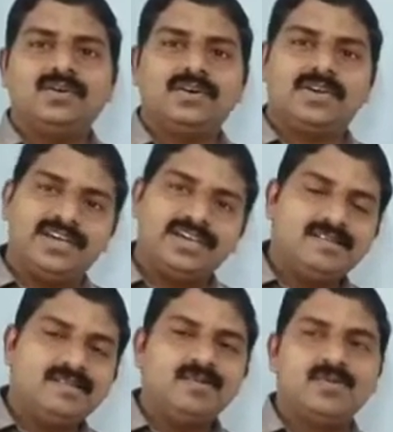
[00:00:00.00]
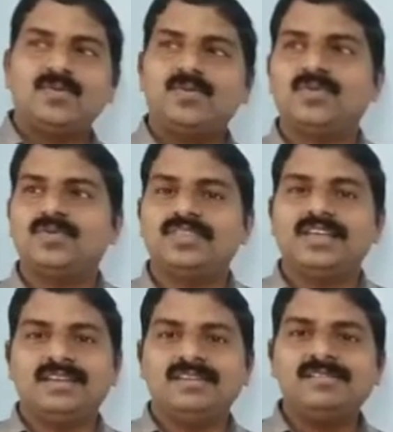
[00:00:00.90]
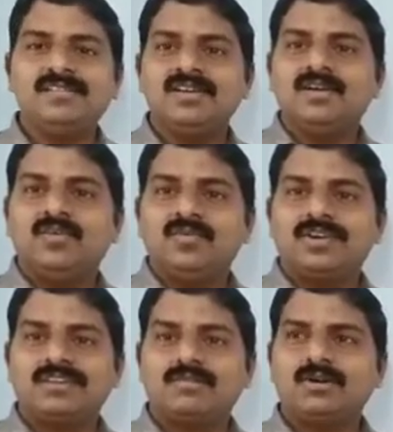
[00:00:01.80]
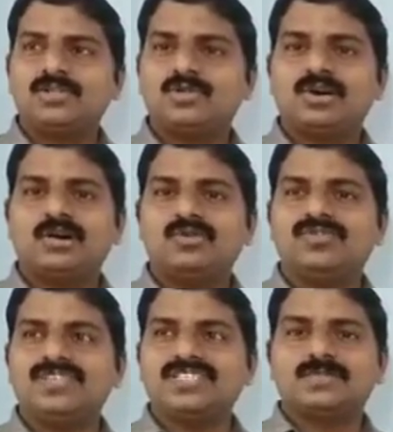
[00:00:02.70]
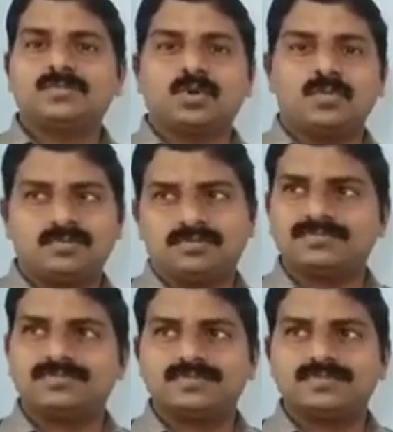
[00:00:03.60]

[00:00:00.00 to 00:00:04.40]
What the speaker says: Okay, then we can go to our first problem.